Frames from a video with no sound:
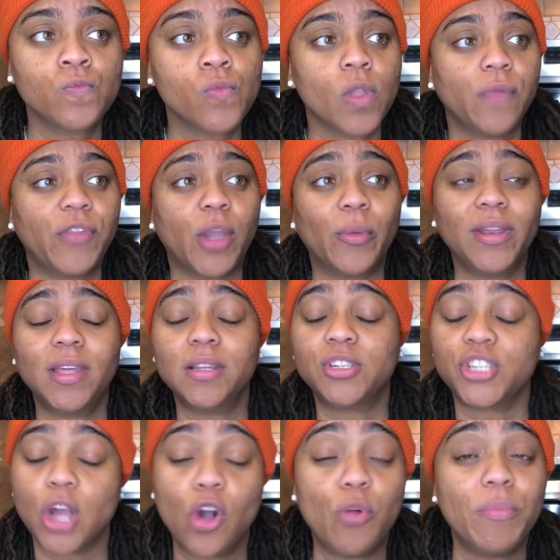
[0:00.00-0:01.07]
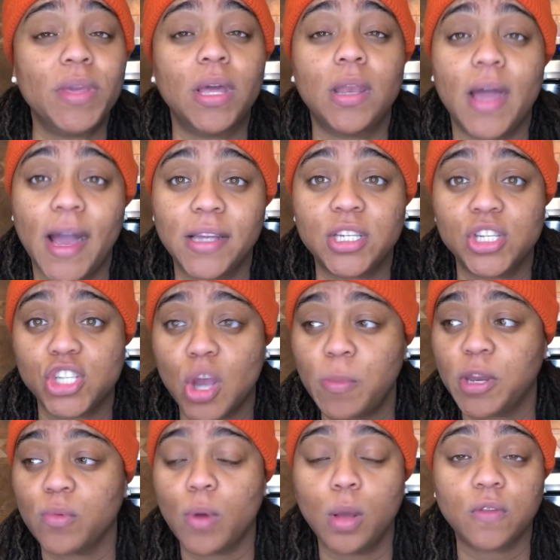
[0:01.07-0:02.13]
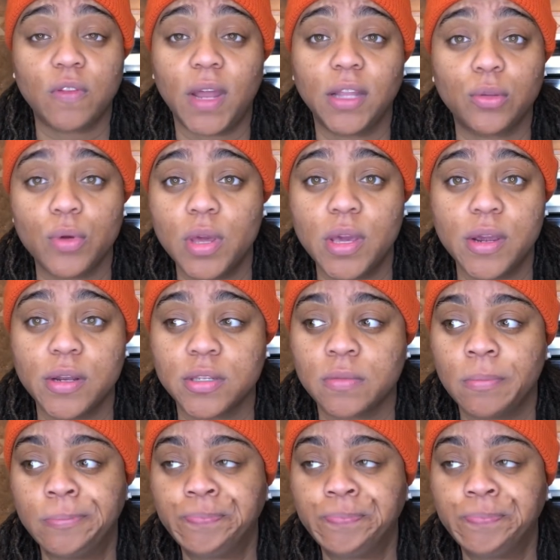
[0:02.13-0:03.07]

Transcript: That really showed me a lot. She showed me the ropes for like 3 years.